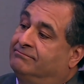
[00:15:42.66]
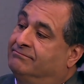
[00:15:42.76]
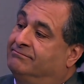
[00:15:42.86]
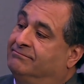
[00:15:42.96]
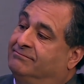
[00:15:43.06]

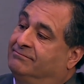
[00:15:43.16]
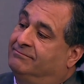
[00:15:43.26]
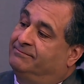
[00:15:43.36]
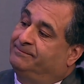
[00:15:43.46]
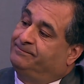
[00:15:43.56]
And
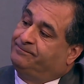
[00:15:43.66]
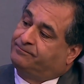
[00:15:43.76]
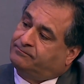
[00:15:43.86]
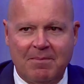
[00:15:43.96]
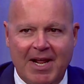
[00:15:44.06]

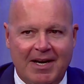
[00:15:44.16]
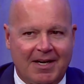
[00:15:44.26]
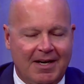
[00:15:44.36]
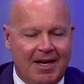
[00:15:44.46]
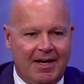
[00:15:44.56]
if somebody
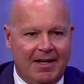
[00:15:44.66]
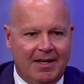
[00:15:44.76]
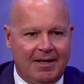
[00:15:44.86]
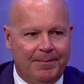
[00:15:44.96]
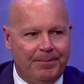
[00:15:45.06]
had
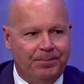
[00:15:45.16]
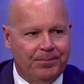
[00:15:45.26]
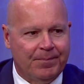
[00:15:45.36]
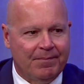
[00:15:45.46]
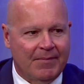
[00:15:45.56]

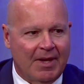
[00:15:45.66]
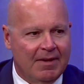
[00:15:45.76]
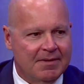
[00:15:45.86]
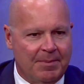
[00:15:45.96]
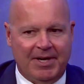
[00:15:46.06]

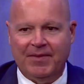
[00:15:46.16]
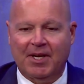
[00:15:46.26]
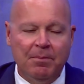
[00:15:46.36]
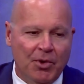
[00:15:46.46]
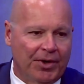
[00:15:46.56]
somebody in the
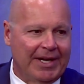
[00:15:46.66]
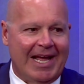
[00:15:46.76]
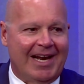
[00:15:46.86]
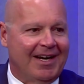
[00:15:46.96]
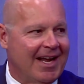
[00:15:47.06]
community
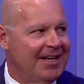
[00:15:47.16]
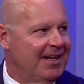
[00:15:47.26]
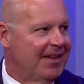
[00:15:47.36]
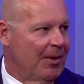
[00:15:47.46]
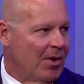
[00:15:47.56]
had an
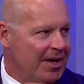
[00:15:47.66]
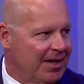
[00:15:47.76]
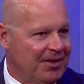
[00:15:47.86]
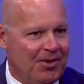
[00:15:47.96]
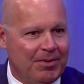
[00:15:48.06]
idea, they wanted
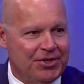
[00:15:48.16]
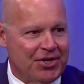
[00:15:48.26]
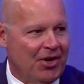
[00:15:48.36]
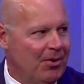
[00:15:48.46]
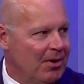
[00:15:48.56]
to do a
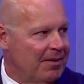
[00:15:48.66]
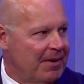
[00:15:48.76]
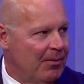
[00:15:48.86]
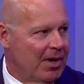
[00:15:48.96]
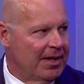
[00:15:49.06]
show, or if
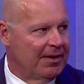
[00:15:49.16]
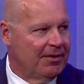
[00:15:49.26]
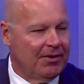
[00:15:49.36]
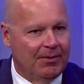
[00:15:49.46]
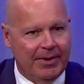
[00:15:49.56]
they wanted to
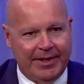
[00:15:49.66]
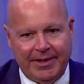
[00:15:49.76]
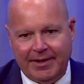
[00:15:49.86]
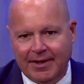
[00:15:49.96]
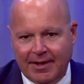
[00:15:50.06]
do
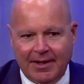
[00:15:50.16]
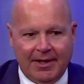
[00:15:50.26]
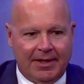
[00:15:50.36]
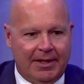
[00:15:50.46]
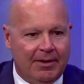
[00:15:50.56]
a,
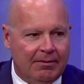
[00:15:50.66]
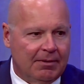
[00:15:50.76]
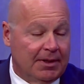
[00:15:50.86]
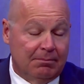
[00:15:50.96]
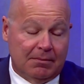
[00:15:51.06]
no
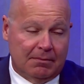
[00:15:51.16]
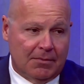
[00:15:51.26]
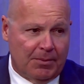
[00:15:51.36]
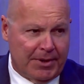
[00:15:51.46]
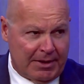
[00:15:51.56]

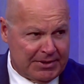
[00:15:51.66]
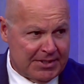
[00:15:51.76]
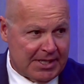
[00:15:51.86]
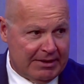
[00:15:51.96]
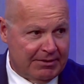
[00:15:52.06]
one else
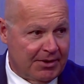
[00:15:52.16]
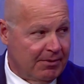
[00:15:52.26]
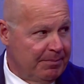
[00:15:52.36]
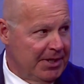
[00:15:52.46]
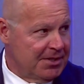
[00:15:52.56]
is allowed to do a
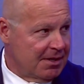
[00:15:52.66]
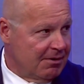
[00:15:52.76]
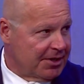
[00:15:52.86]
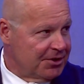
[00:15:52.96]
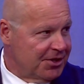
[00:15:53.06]
pizza
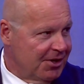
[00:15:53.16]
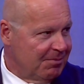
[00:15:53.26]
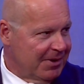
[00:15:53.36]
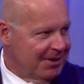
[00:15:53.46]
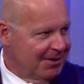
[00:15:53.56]
cooking show,
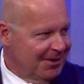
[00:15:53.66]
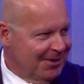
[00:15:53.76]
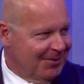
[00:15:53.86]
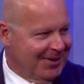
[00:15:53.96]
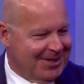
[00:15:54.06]
but
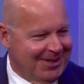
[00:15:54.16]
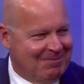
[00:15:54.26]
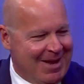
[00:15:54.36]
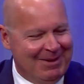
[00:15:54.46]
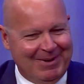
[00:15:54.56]
we could
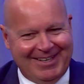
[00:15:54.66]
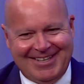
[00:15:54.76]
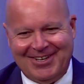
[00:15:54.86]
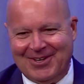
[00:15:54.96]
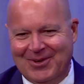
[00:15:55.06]
maybe
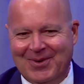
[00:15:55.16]
do,